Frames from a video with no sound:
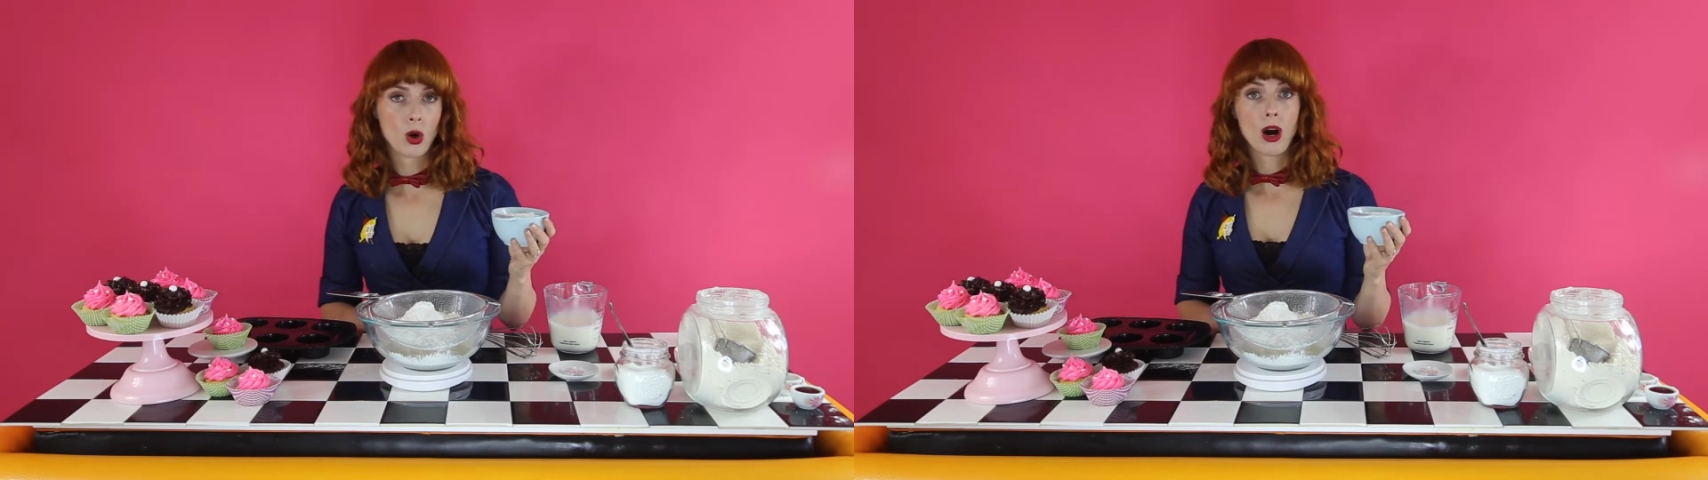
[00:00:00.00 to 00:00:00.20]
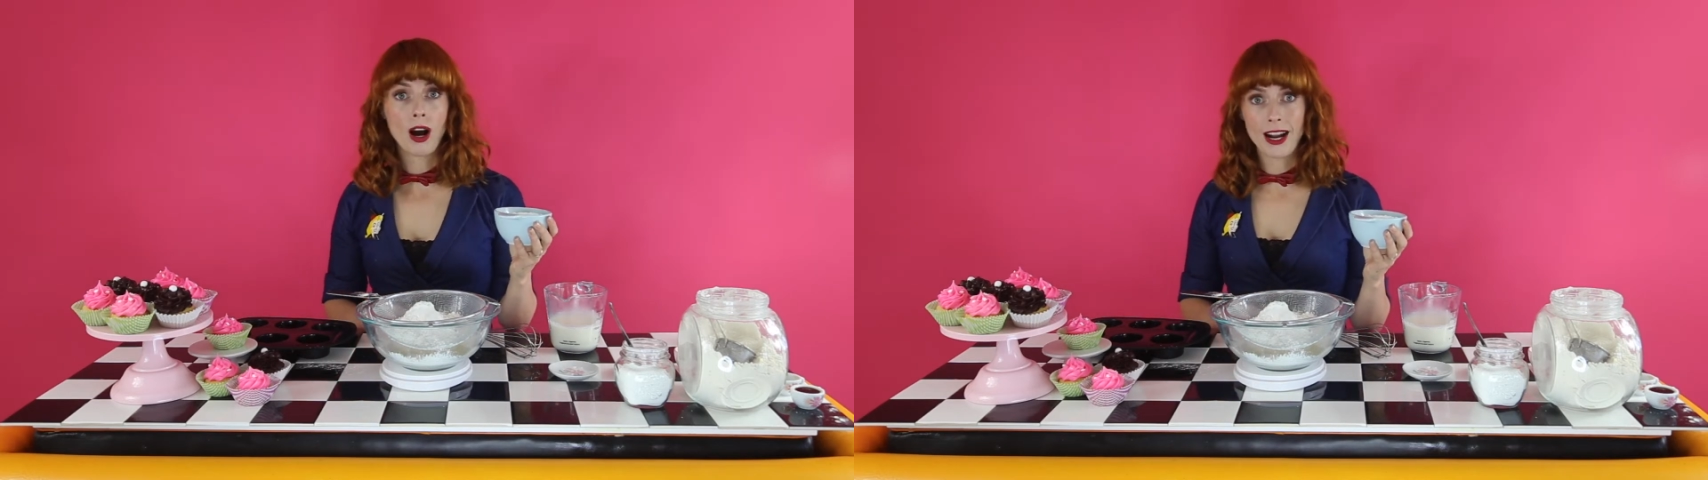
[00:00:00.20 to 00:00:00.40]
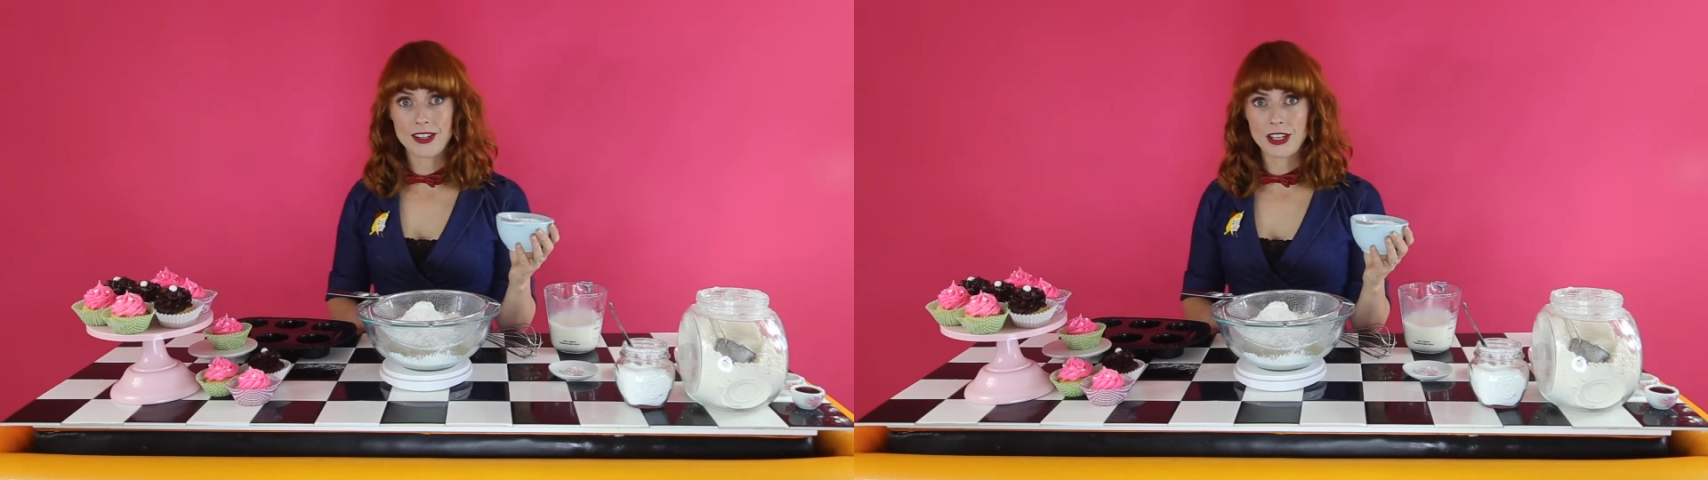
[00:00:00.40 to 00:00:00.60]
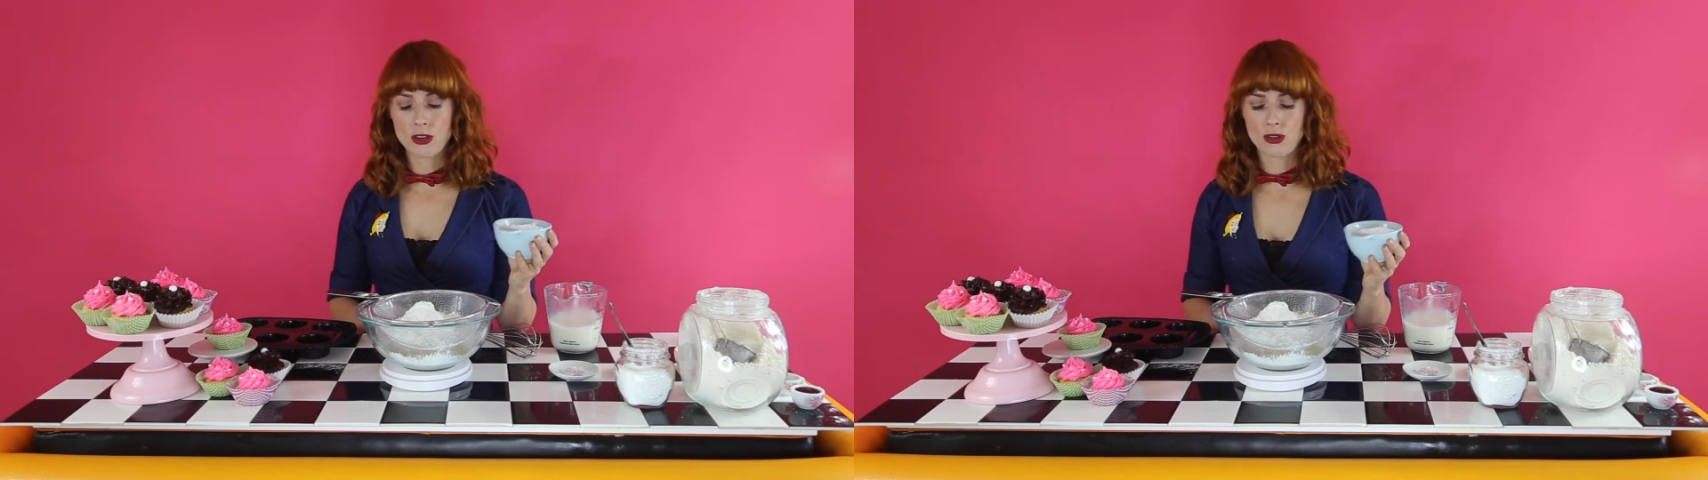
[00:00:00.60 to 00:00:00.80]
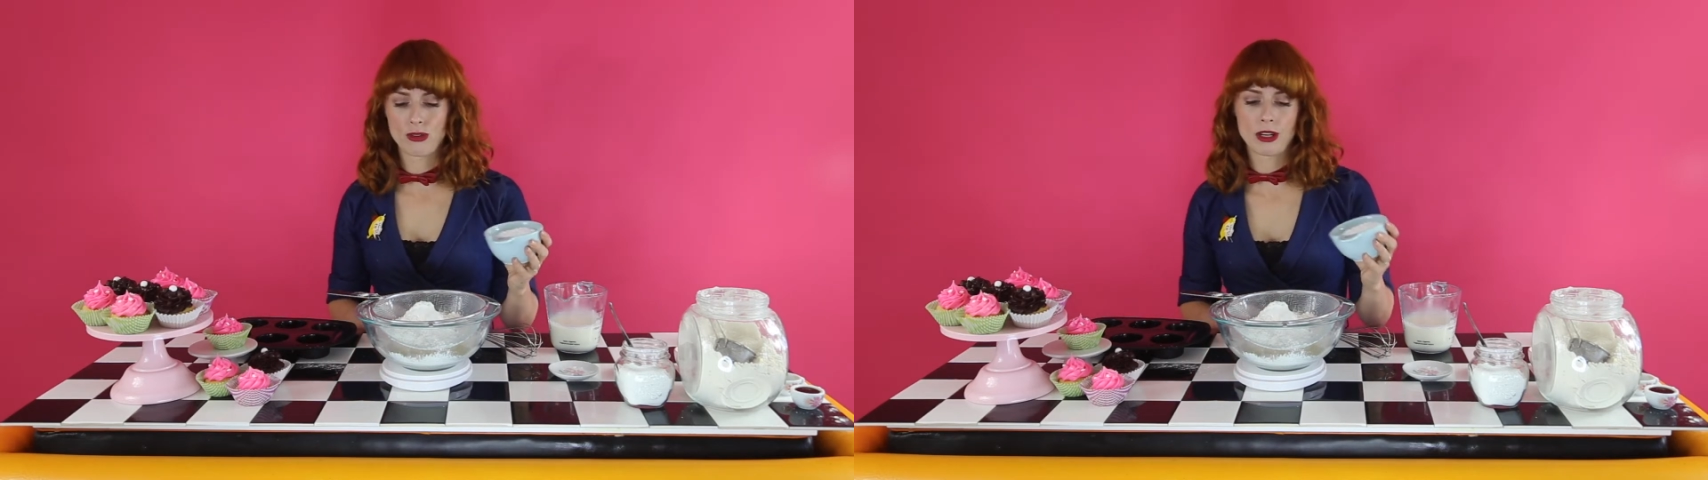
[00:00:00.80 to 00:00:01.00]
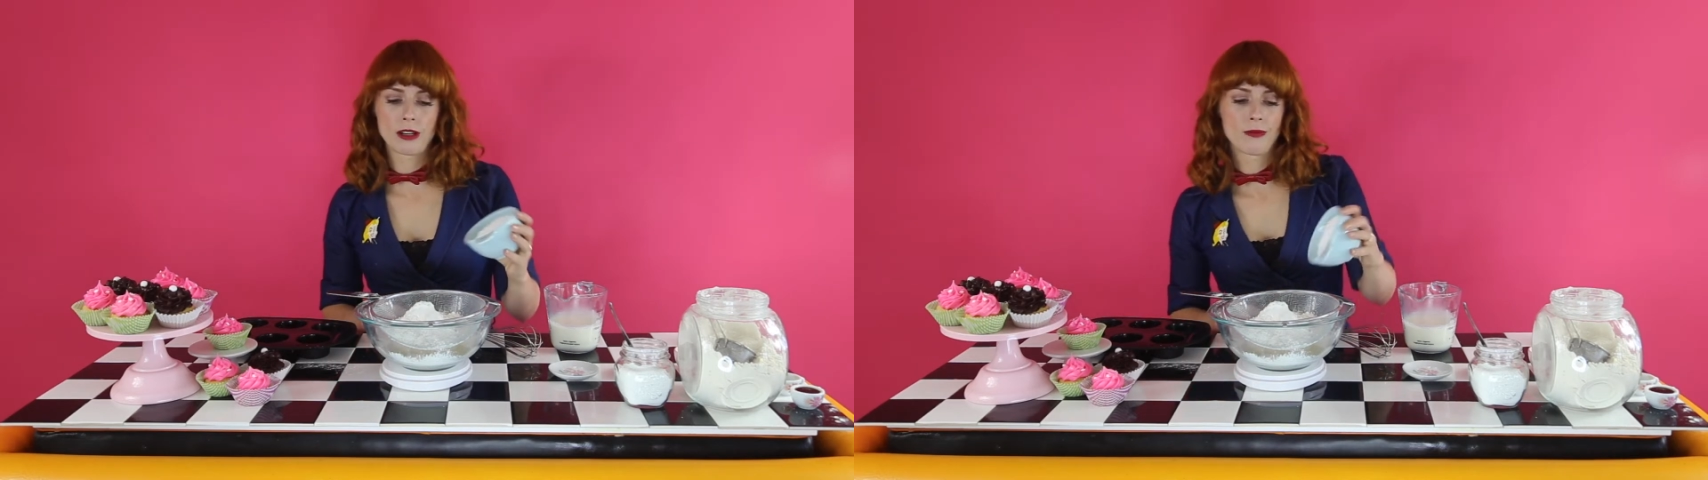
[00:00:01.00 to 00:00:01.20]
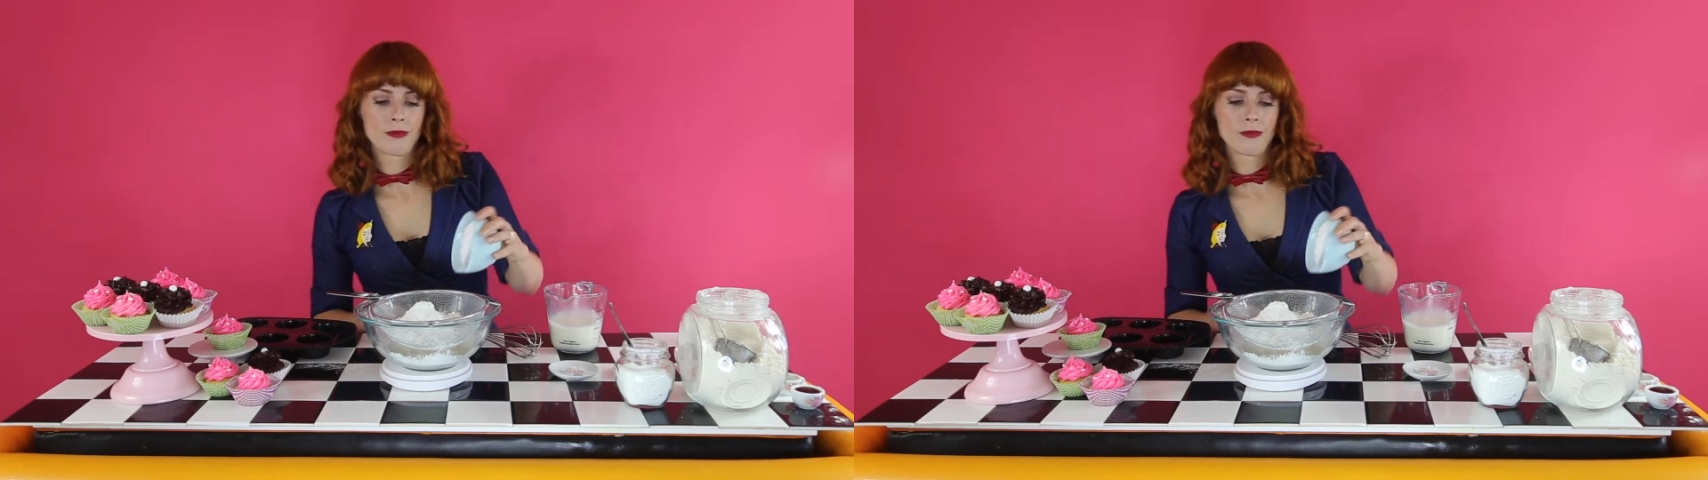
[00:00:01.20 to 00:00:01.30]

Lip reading: or icing sugar.